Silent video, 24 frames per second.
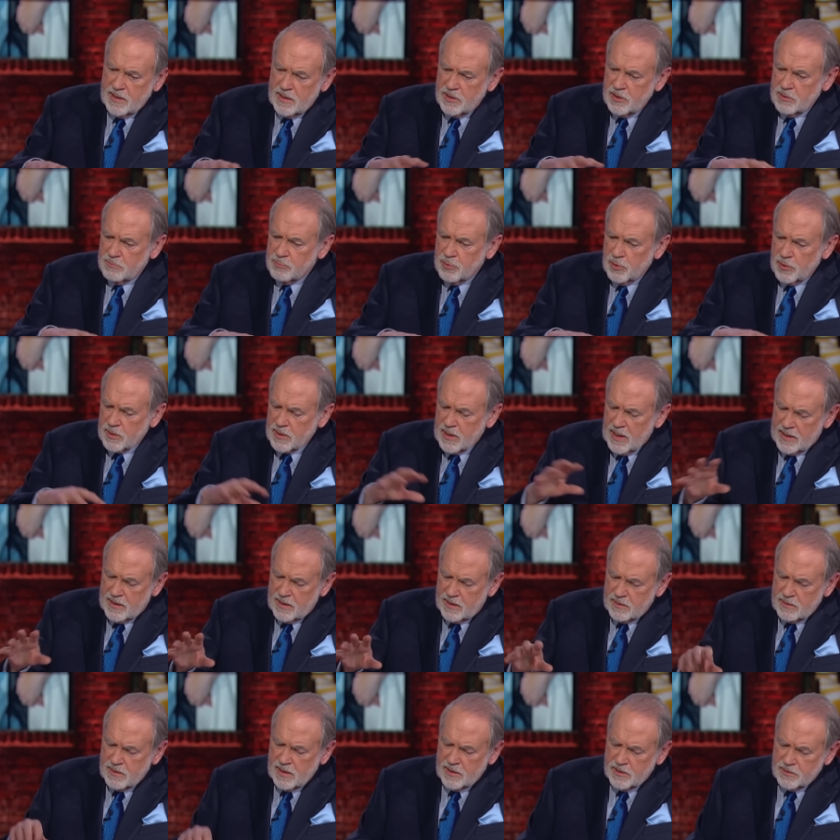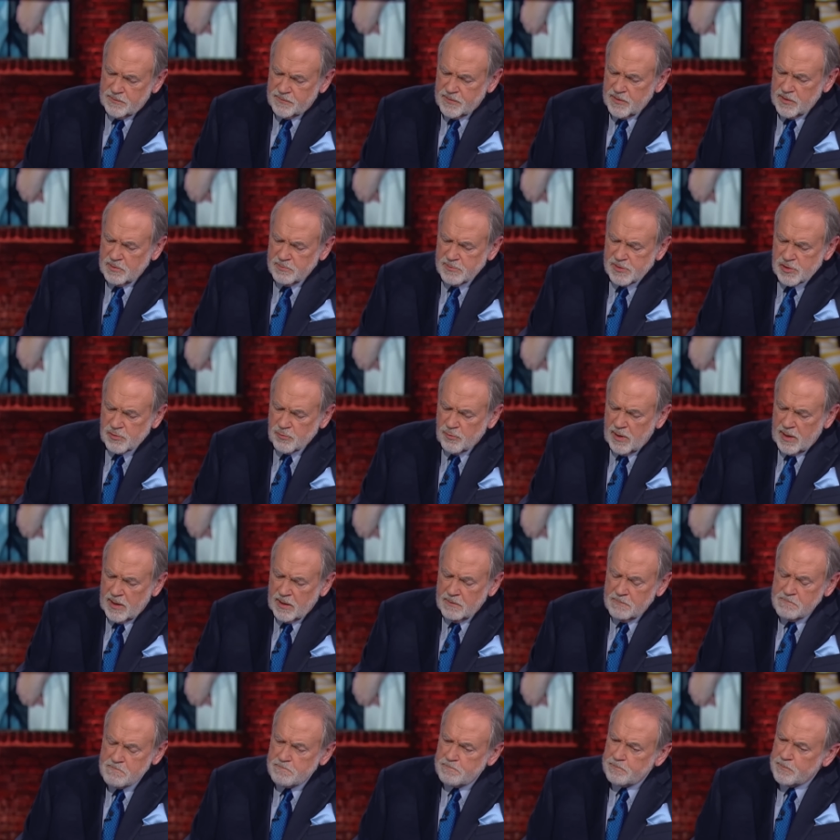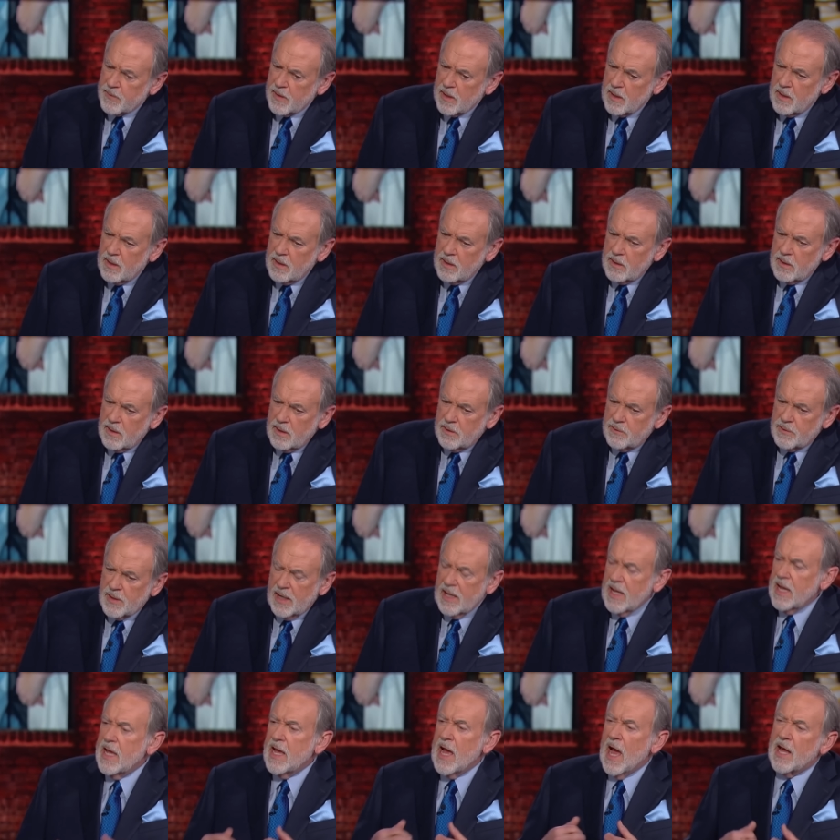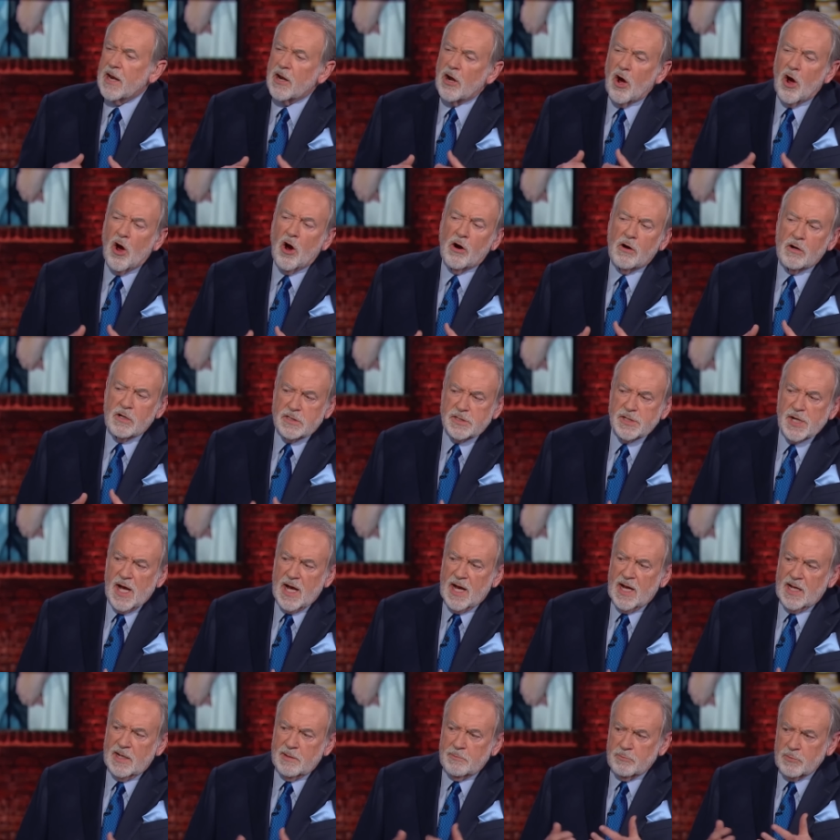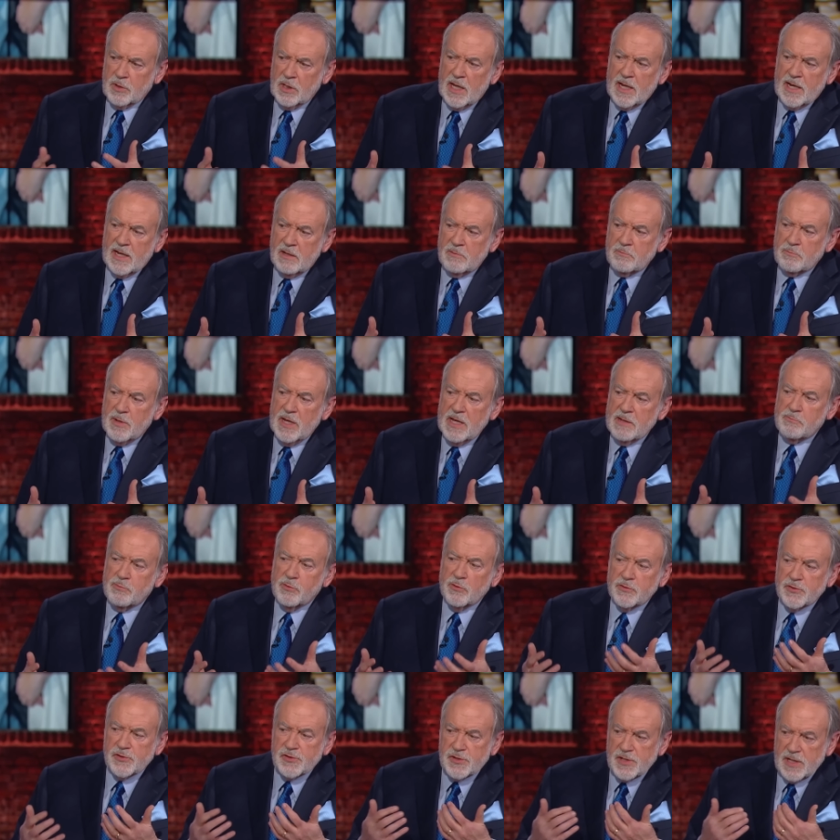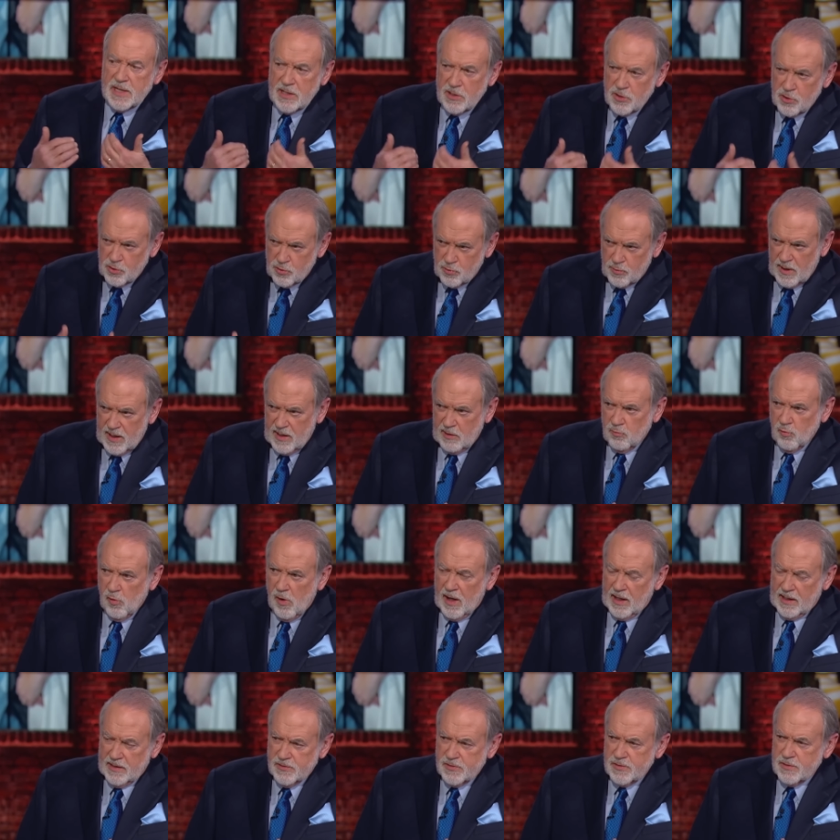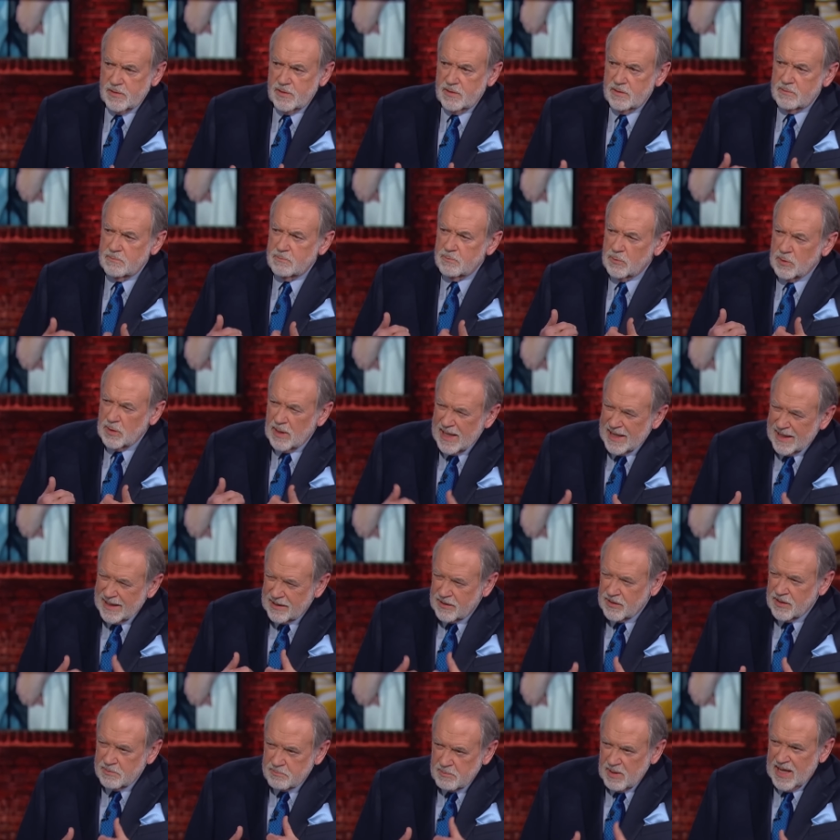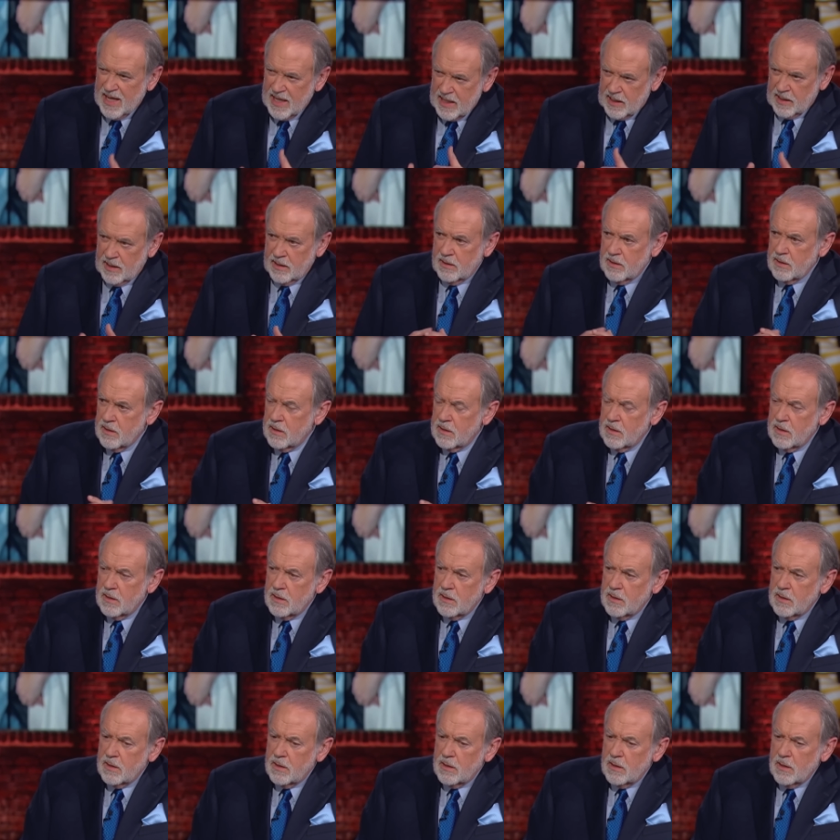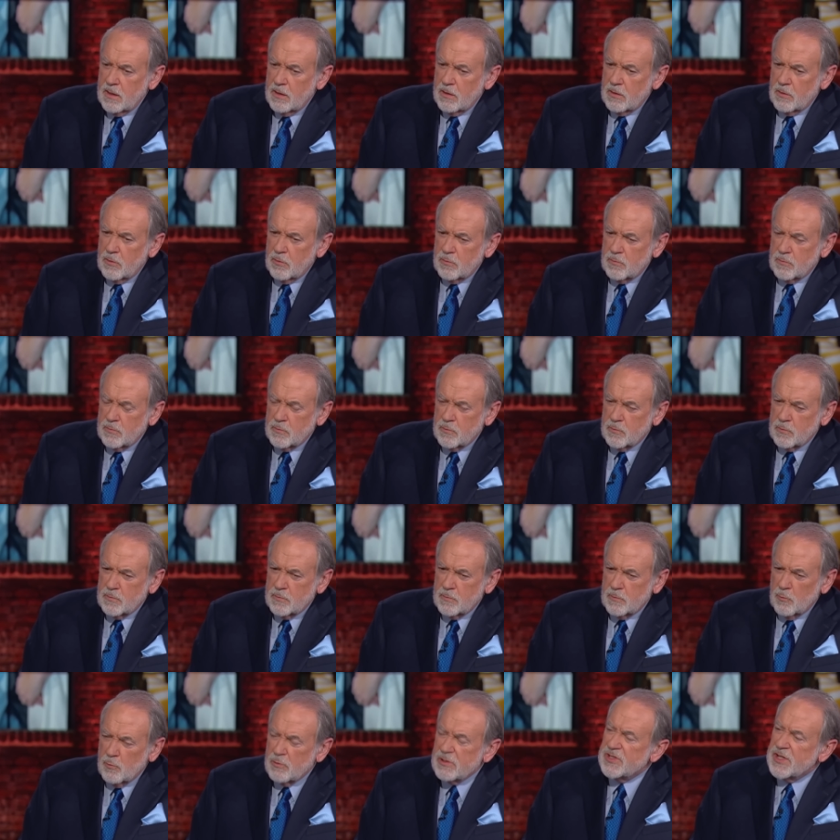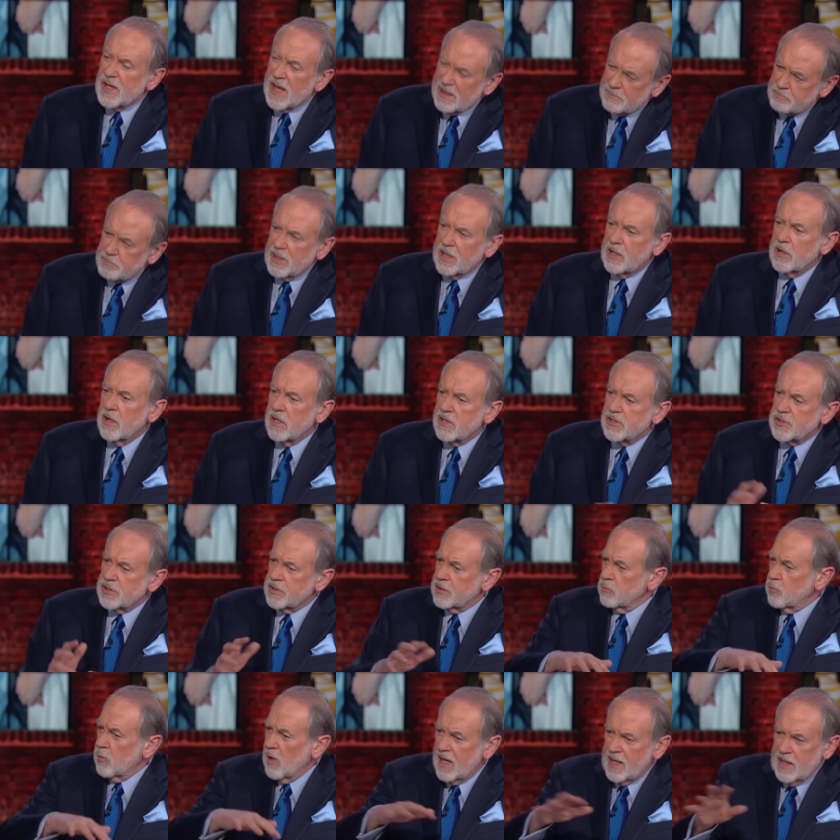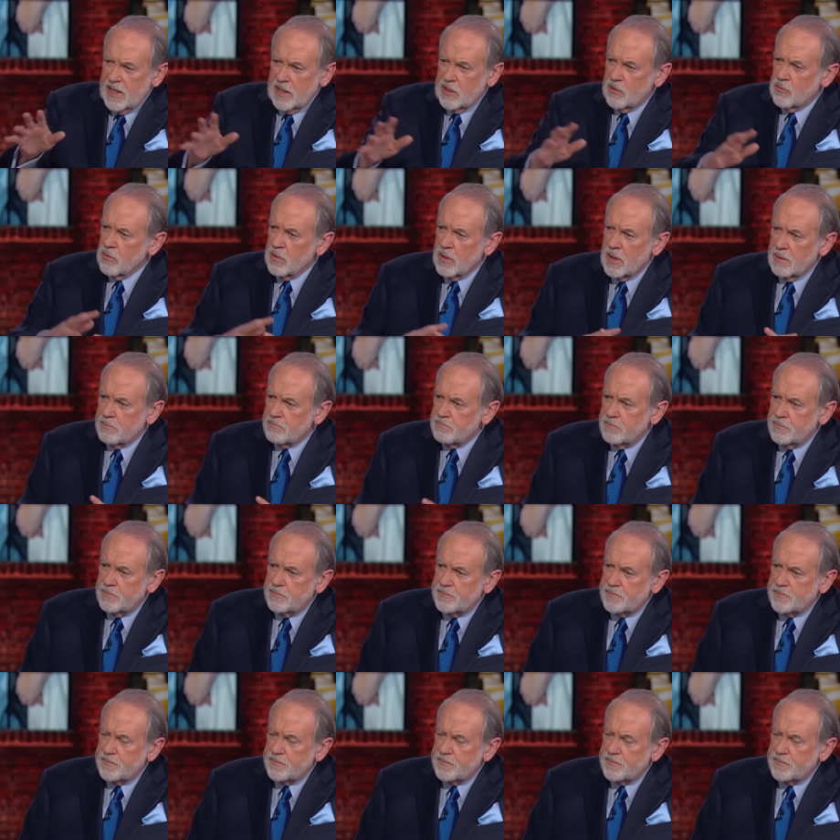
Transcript: in the book and in the film as well, that he had a hard time letting people see who he was, letting them in. Was that because of the way he grew up?